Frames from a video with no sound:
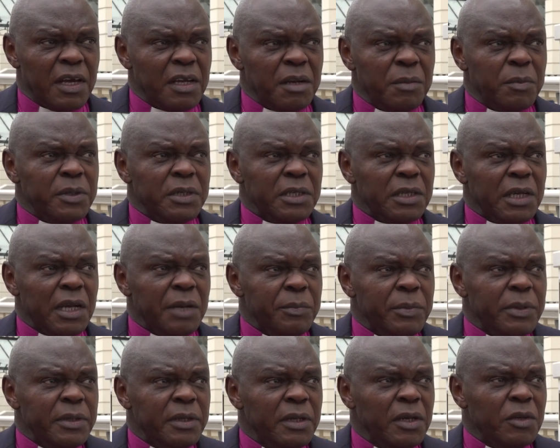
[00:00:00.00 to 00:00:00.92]
Anybody,
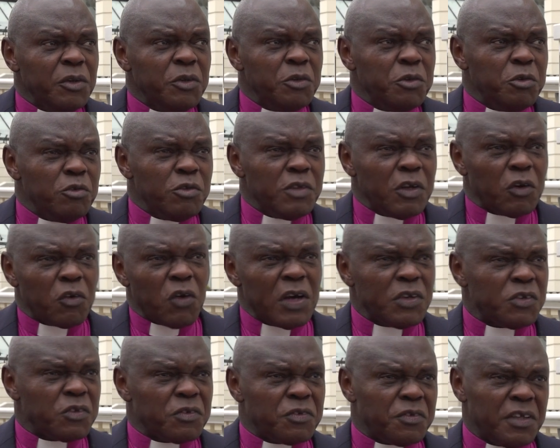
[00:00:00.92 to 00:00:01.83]
you do that
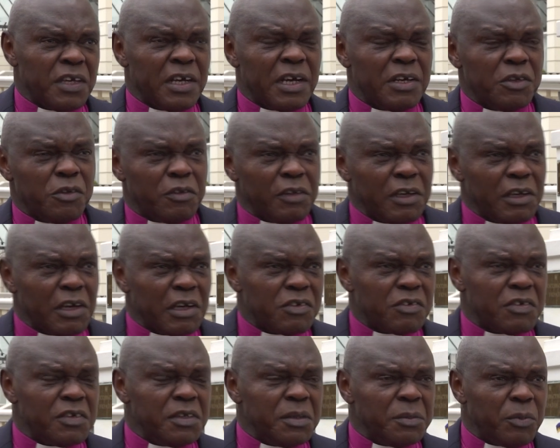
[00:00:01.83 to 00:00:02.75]
kind of thing and you think and
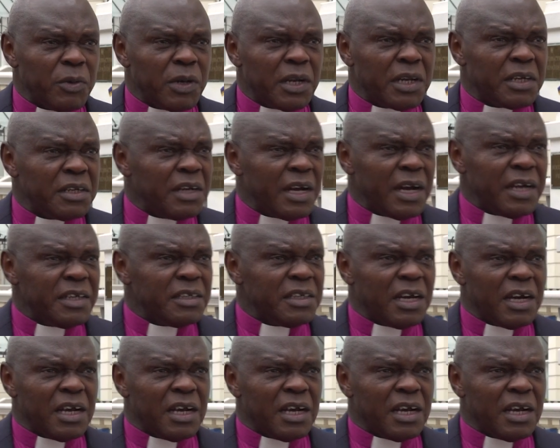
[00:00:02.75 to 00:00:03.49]
sleep well at night.